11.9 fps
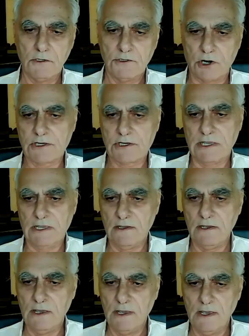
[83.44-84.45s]
Turkey,
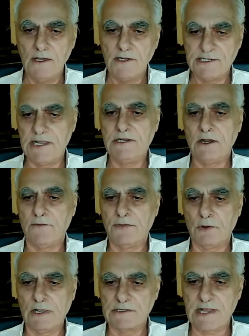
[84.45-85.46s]
seat of
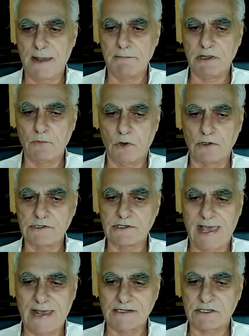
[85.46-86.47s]
the Islamic world's
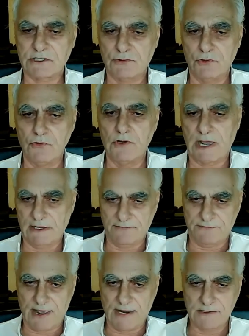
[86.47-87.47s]
last true
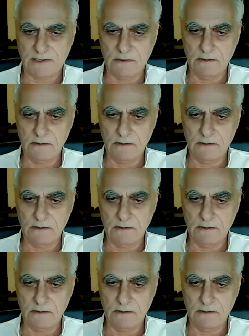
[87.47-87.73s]
caliphate.